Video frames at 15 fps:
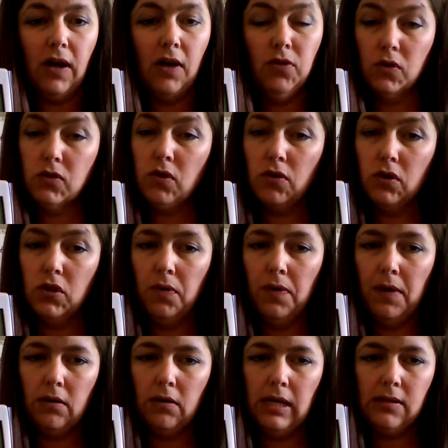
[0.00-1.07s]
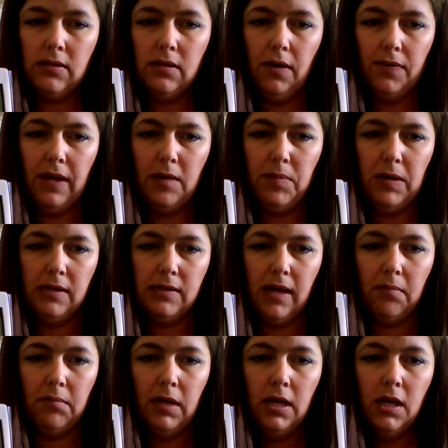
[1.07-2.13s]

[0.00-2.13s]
And those are the two that are tested on the AP exam.